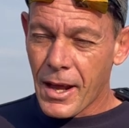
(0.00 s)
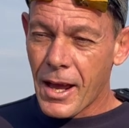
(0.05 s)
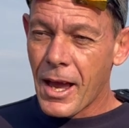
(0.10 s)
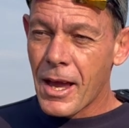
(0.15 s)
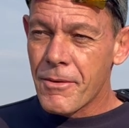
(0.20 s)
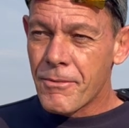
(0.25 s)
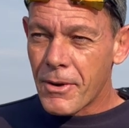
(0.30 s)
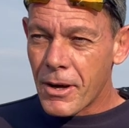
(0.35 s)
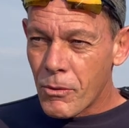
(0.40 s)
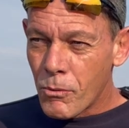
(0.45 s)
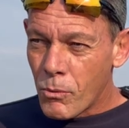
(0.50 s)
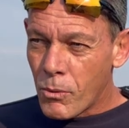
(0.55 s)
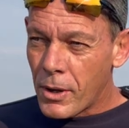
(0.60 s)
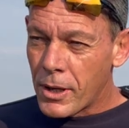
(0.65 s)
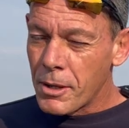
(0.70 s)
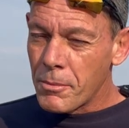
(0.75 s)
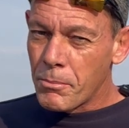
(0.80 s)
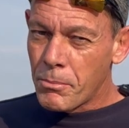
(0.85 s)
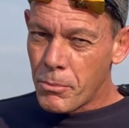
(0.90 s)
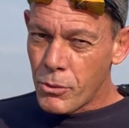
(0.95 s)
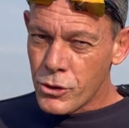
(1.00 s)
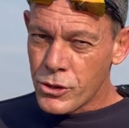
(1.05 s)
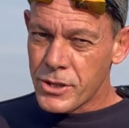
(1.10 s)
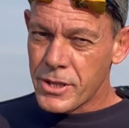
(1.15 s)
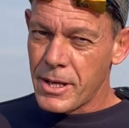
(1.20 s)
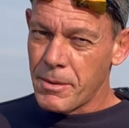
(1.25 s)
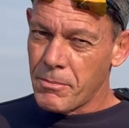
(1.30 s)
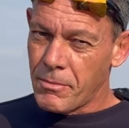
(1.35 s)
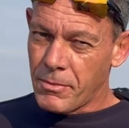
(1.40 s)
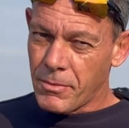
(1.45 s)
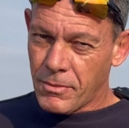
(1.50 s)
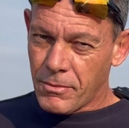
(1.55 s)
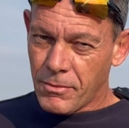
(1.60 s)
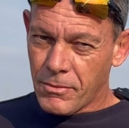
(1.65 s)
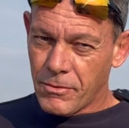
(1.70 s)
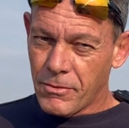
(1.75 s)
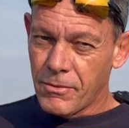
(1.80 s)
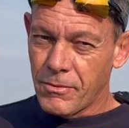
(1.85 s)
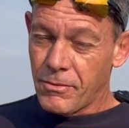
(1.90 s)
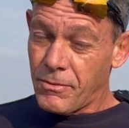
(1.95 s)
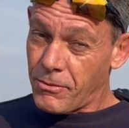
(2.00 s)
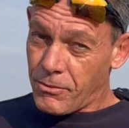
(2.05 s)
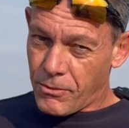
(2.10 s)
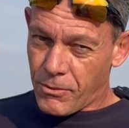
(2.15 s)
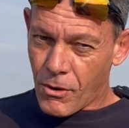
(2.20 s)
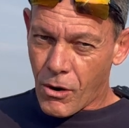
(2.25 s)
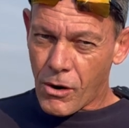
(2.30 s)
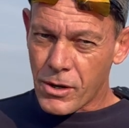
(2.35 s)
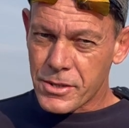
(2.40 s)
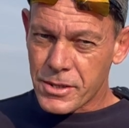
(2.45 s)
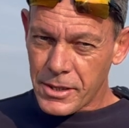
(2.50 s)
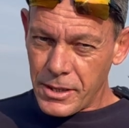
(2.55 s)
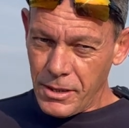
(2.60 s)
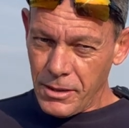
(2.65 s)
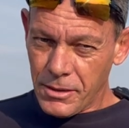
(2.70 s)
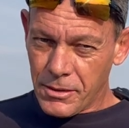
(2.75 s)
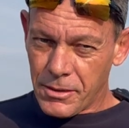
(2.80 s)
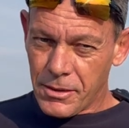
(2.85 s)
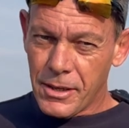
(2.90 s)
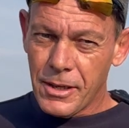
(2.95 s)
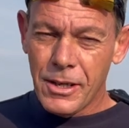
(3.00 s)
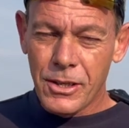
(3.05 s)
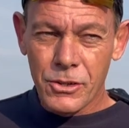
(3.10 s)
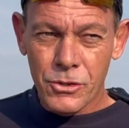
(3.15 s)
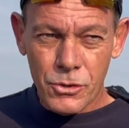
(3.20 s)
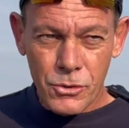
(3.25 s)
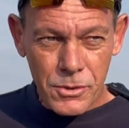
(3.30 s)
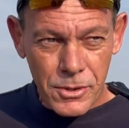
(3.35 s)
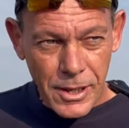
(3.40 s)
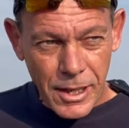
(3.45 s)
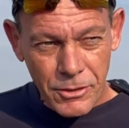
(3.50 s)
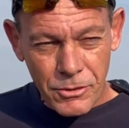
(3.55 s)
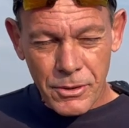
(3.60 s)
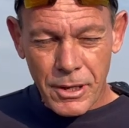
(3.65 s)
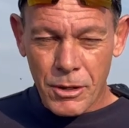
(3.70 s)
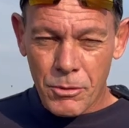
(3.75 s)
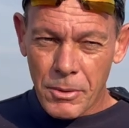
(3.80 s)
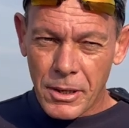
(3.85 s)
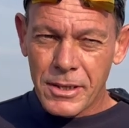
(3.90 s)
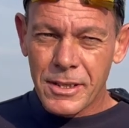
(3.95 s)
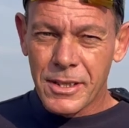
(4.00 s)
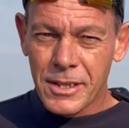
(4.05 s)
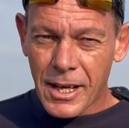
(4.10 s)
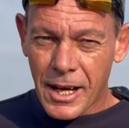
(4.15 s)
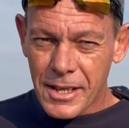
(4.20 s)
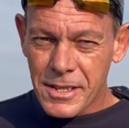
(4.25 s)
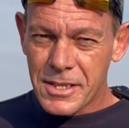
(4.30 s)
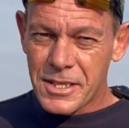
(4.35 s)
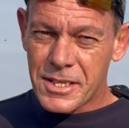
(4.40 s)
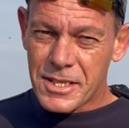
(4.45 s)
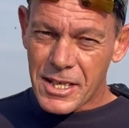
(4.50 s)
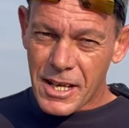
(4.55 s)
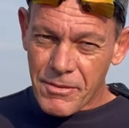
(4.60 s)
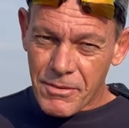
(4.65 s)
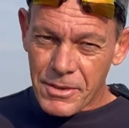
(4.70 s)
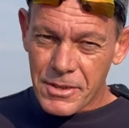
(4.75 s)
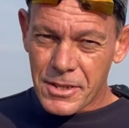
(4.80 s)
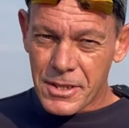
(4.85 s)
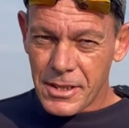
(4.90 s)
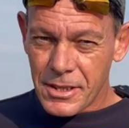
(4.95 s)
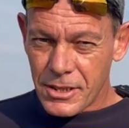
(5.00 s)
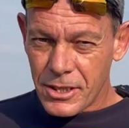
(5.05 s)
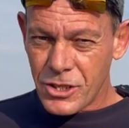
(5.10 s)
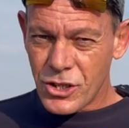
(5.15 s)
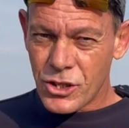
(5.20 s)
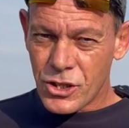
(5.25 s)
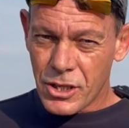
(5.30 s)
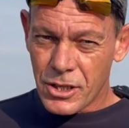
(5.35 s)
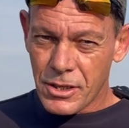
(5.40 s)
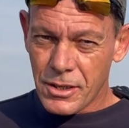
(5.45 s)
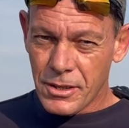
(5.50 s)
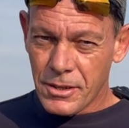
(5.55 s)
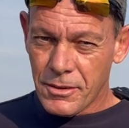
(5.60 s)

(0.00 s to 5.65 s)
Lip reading: if I want to push them faster to around about 970-ish,